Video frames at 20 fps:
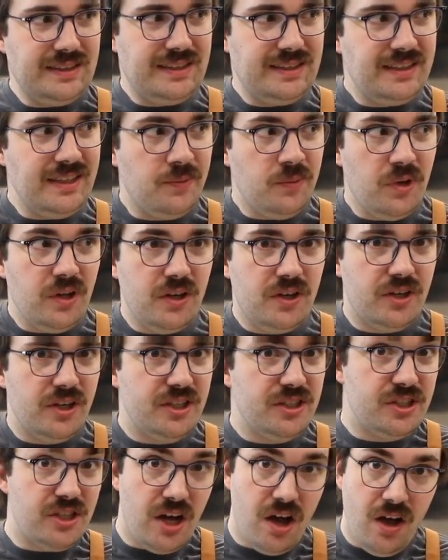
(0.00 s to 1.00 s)
similar to
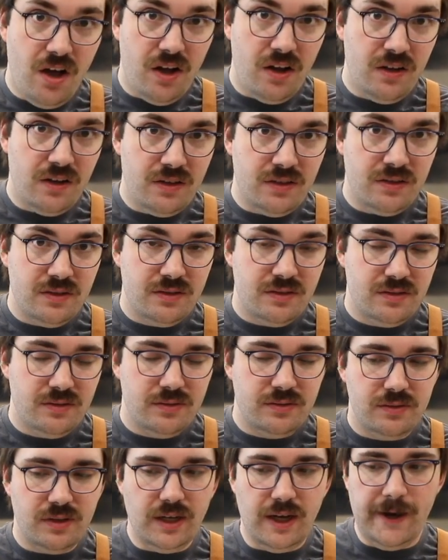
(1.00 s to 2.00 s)
dal,
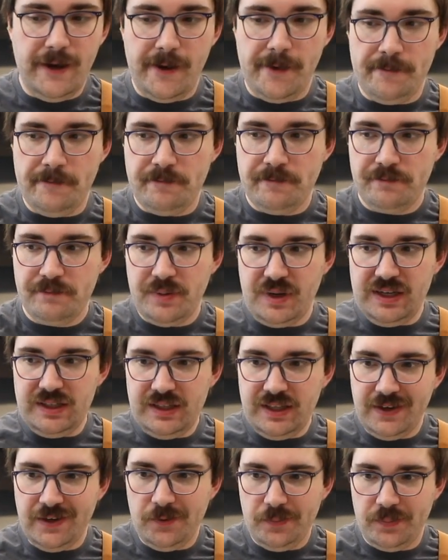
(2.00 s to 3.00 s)
but
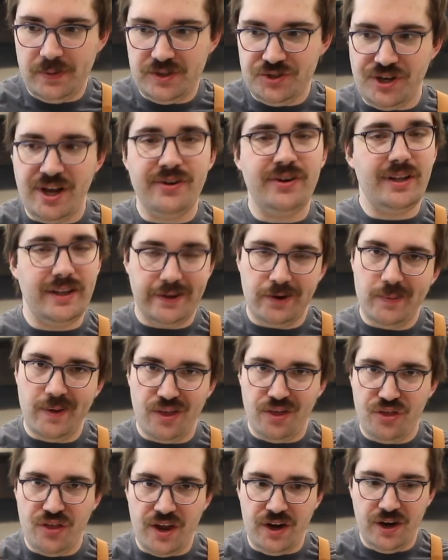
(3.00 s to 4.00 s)
generally a little
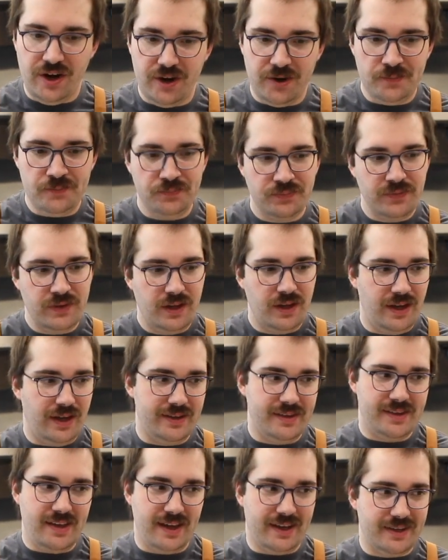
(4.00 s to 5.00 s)
bit thinner.
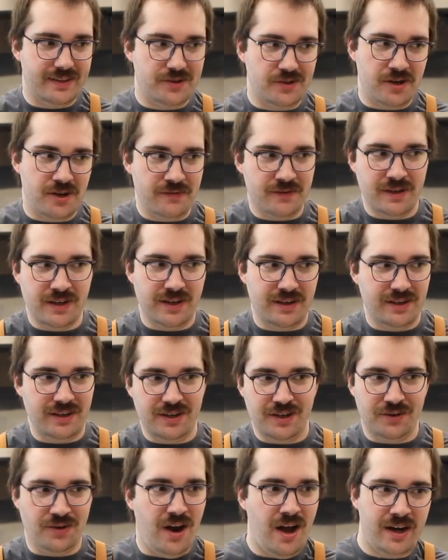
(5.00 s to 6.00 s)
It's like sort of an
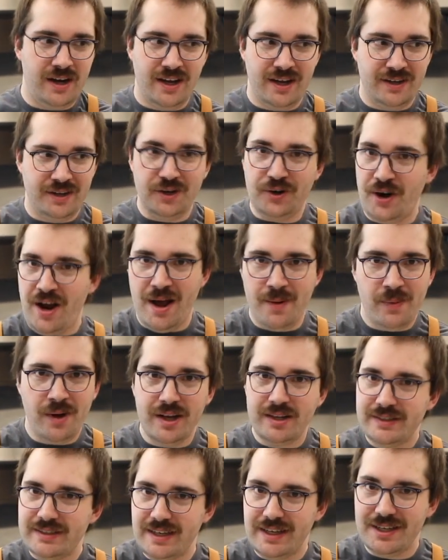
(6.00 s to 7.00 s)
Iranian
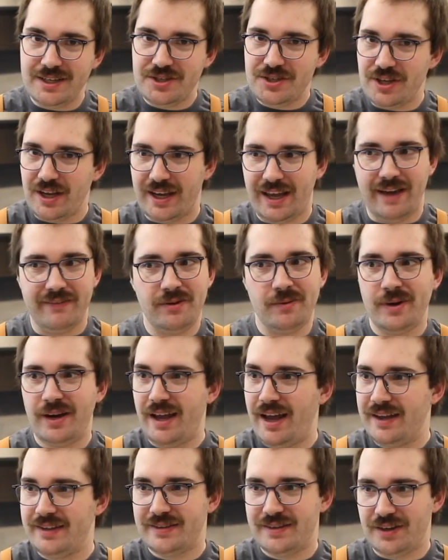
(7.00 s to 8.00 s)
grandma dish. Like everybody
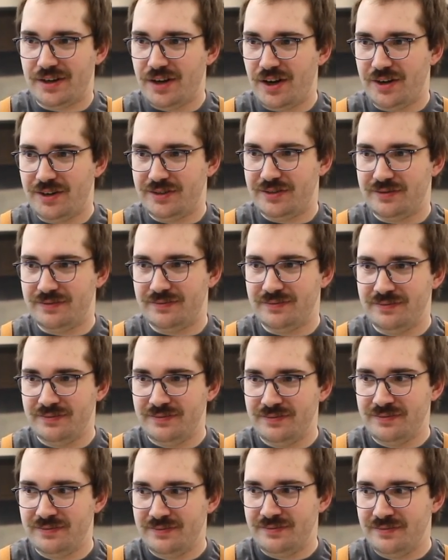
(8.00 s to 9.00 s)
has their own
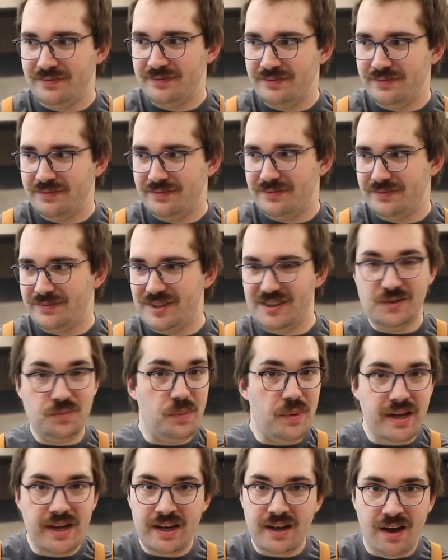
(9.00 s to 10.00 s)

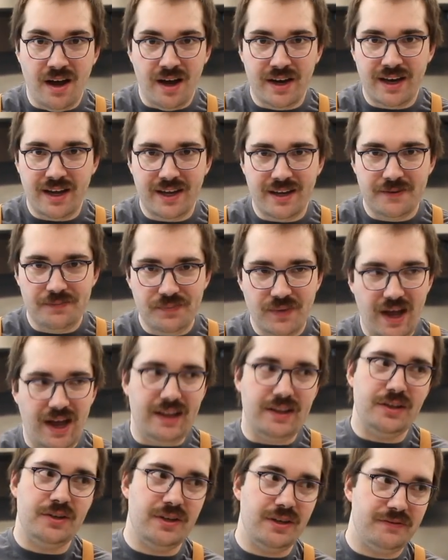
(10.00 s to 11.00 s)
spin on it.
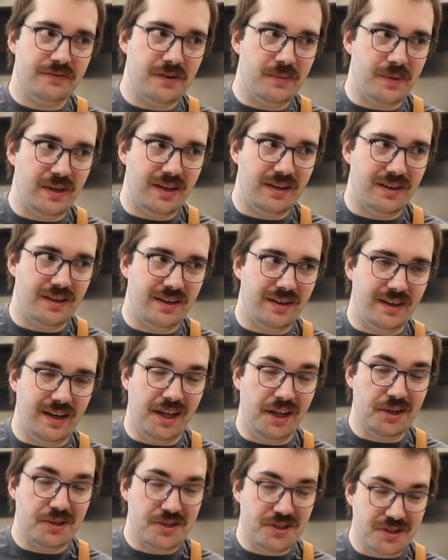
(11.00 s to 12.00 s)
I learned it from an
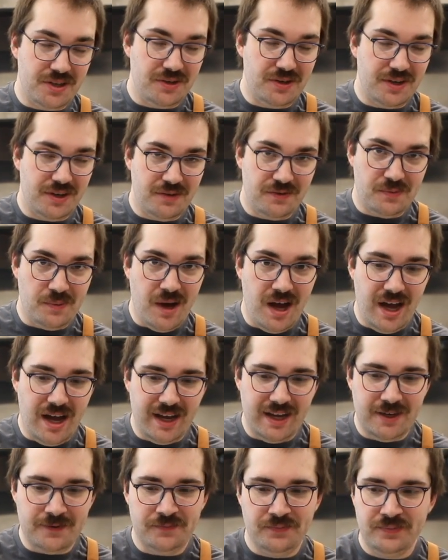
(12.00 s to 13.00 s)
English student of
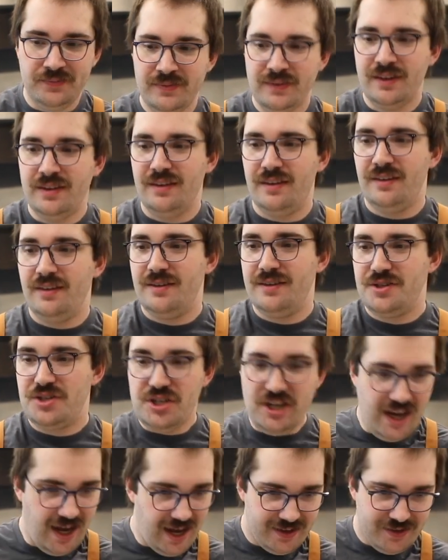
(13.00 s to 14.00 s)
mine.
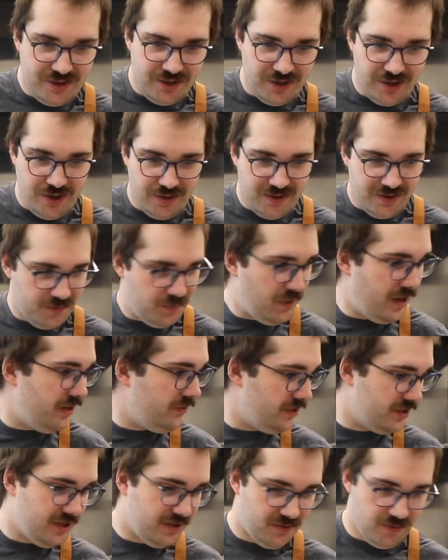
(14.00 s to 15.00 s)
She has her own spin,
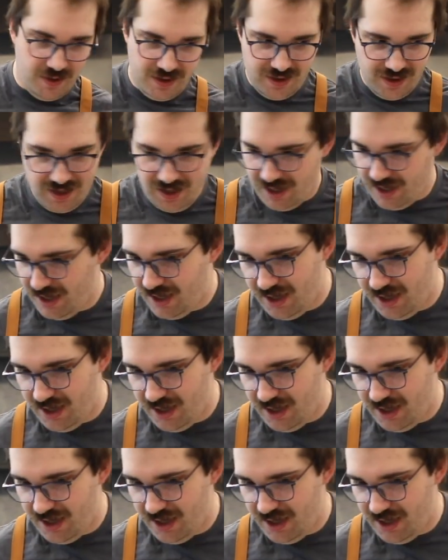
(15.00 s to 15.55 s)
which is what the